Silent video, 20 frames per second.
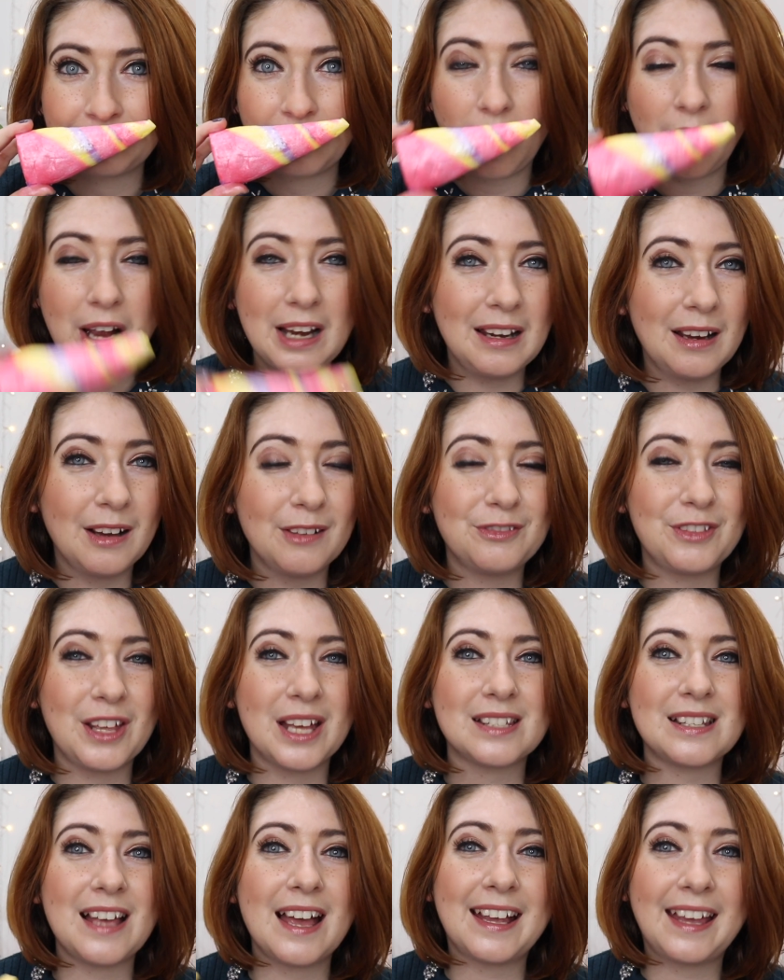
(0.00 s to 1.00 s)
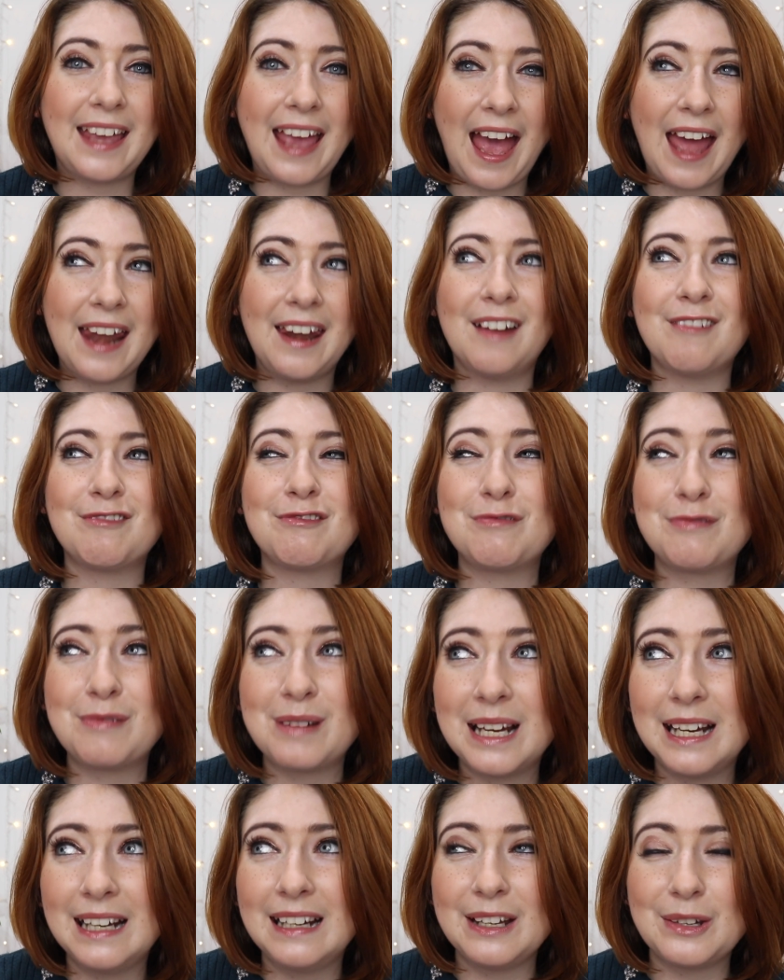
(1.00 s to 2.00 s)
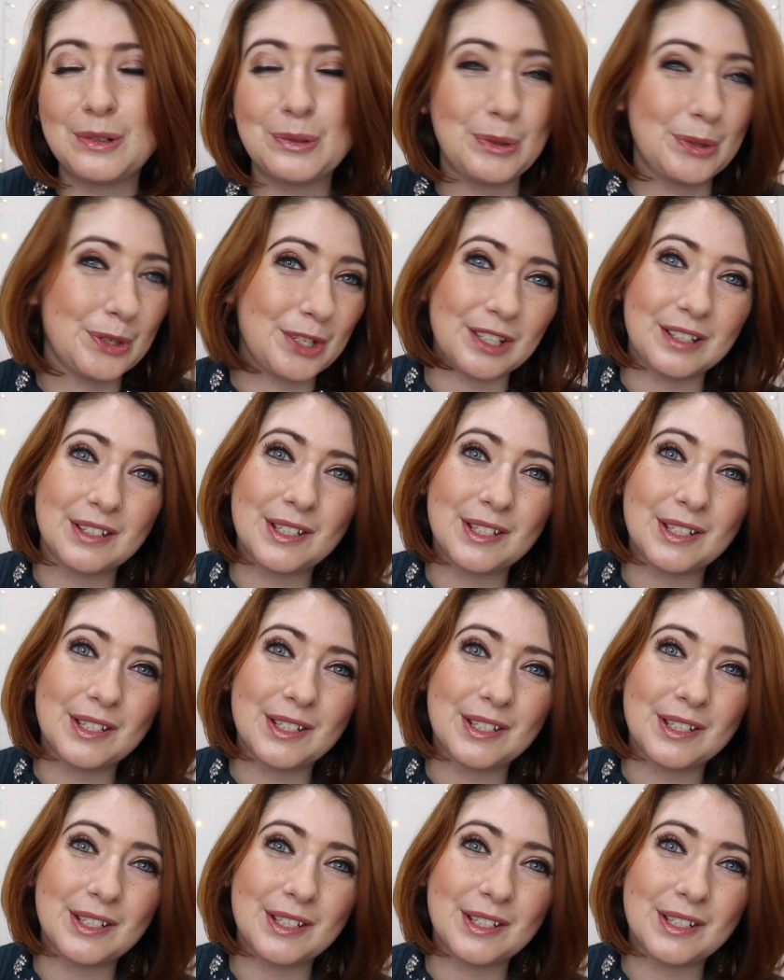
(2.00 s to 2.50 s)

I love this. Again, a really gorgeous